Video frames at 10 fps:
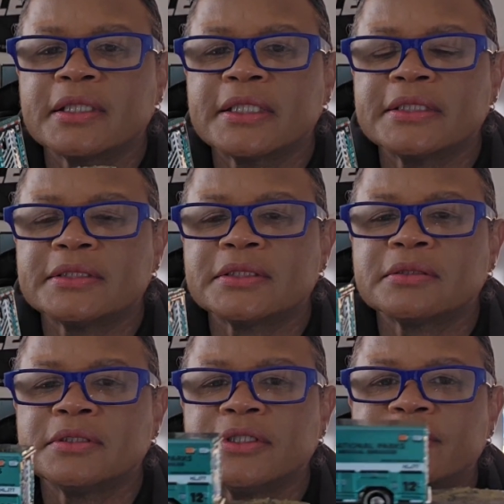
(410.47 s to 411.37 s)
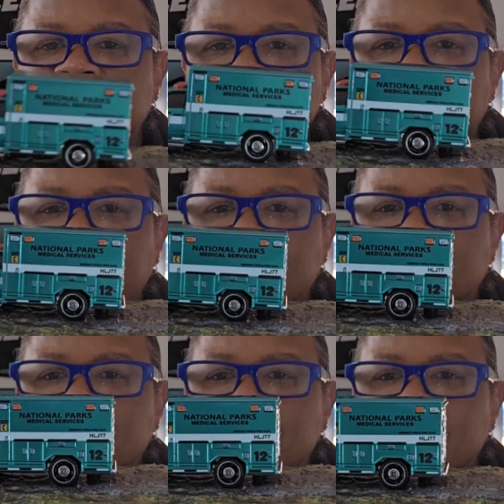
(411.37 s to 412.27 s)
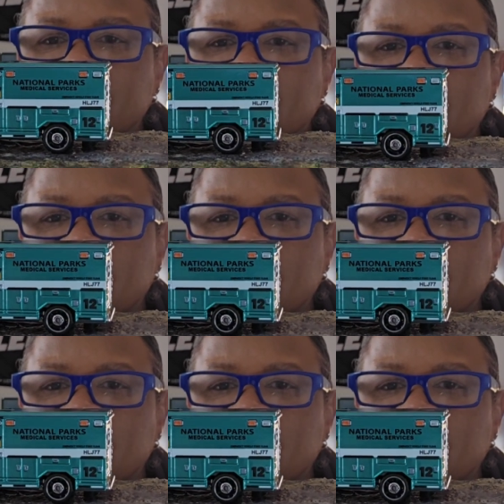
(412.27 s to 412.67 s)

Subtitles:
because, you know, this was last year.